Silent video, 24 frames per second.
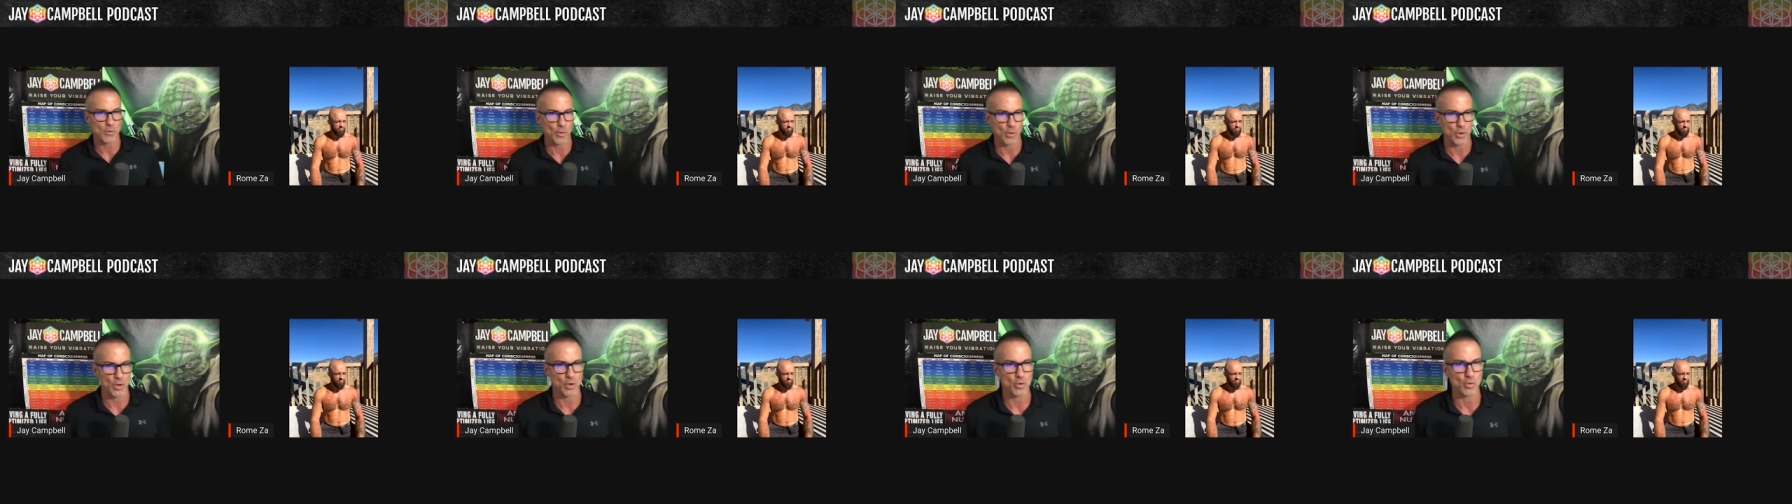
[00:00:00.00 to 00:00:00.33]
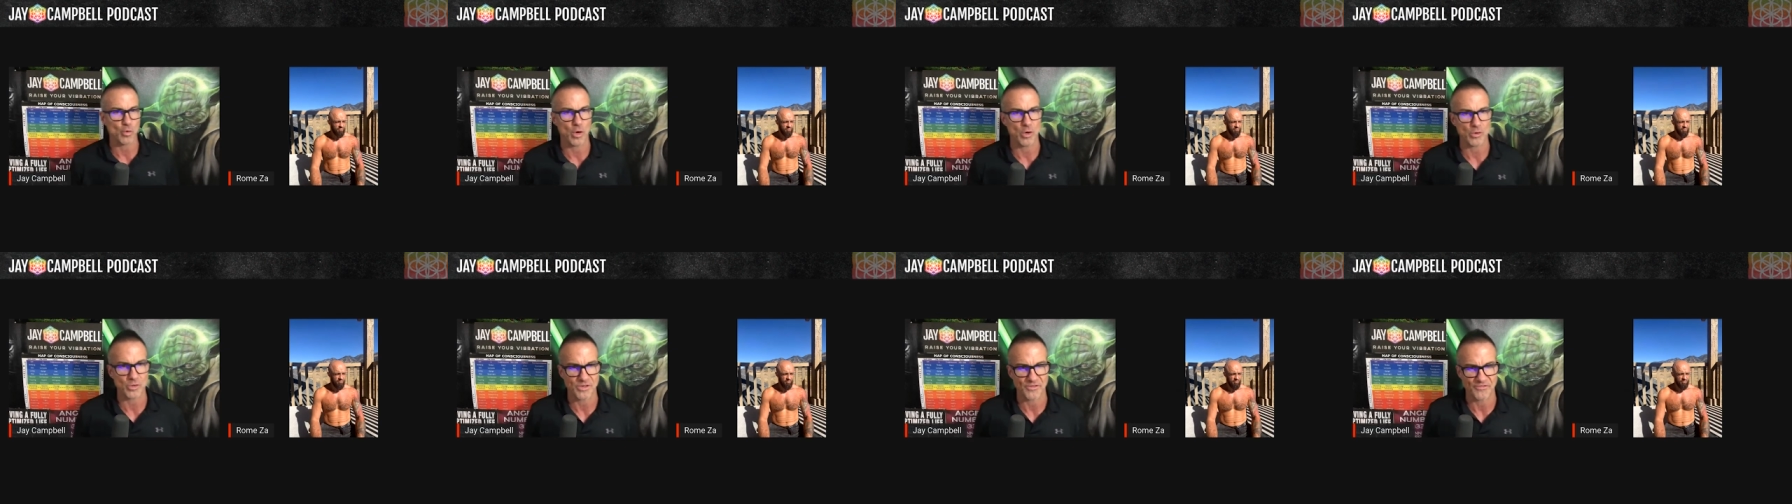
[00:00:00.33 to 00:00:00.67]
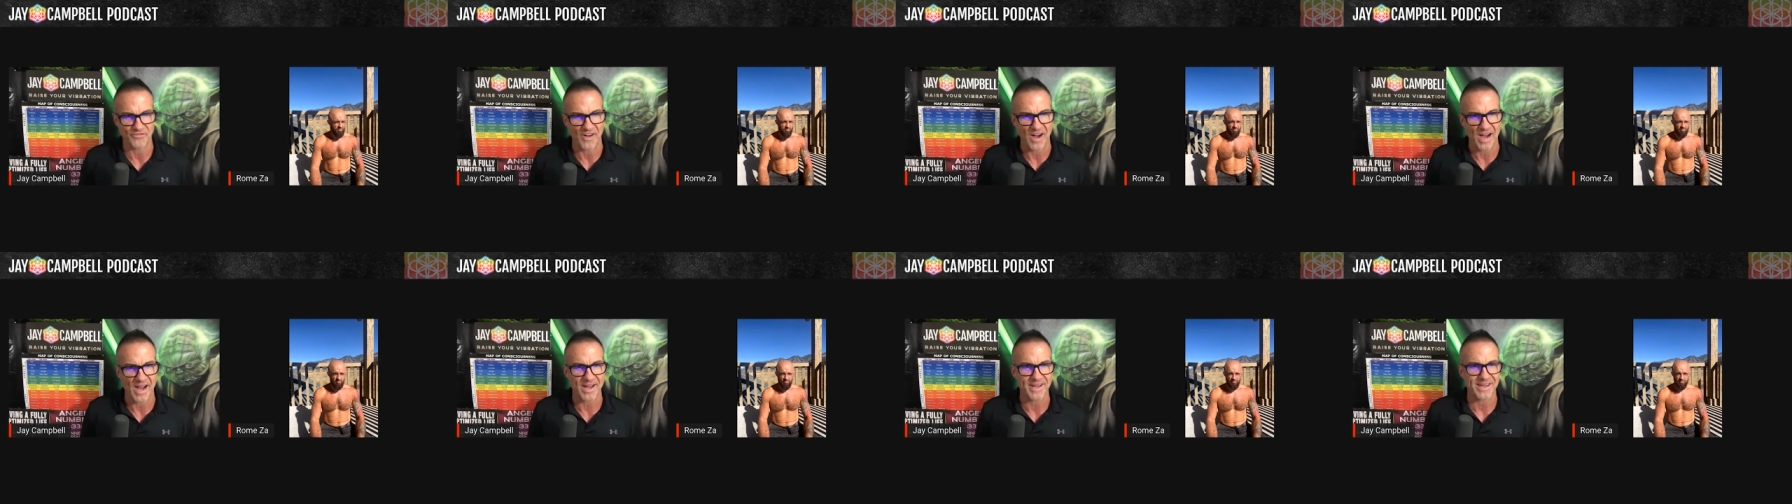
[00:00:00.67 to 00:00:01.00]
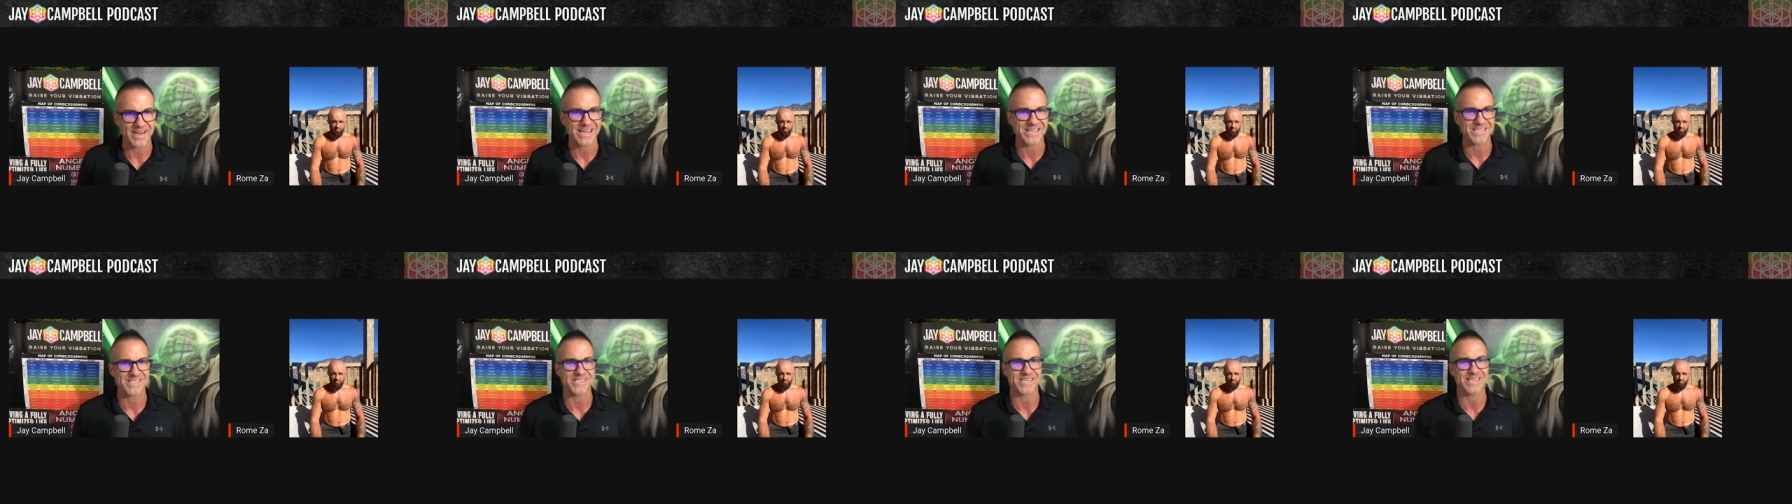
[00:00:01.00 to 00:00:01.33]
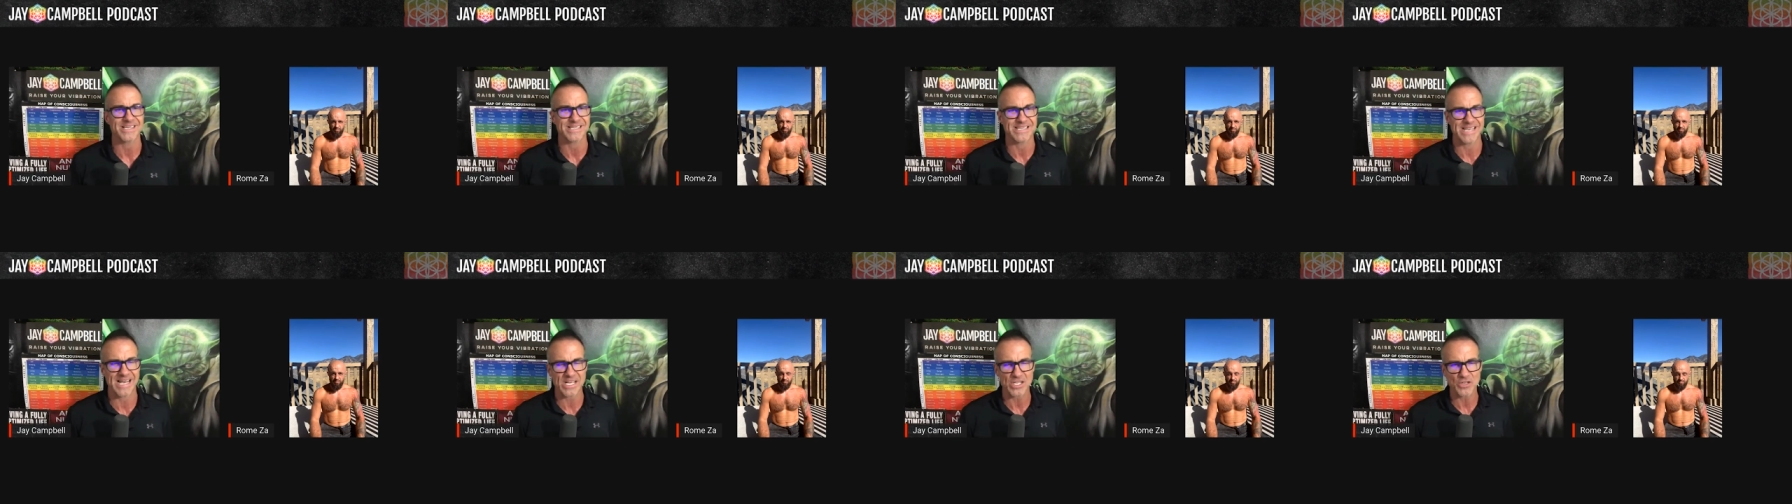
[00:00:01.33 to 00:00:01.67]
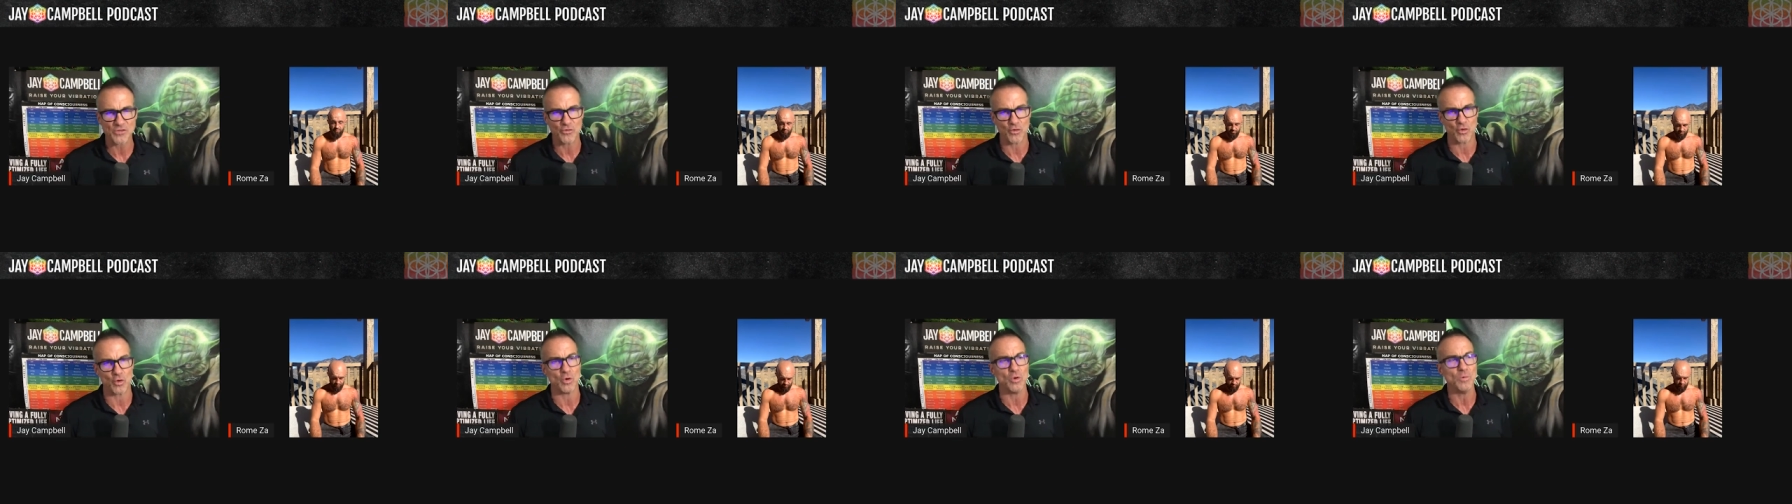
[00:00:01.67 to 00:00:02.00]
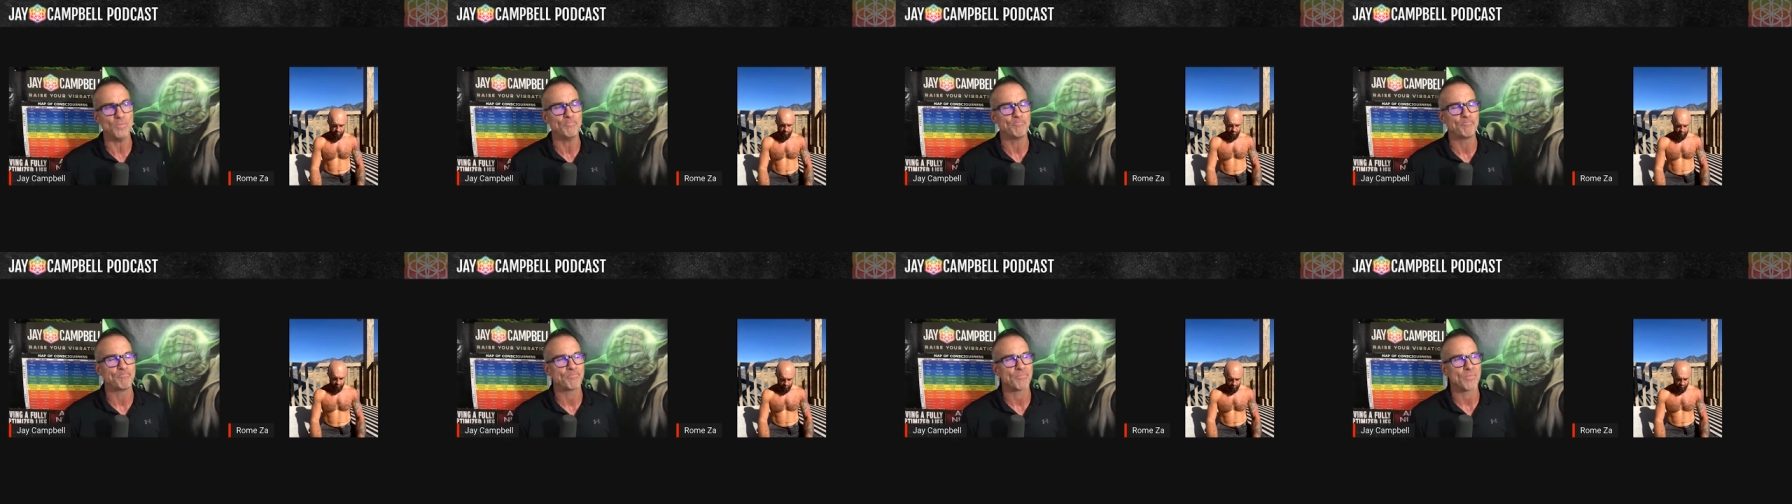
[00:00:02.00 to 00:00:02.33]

quote unquote defined as successful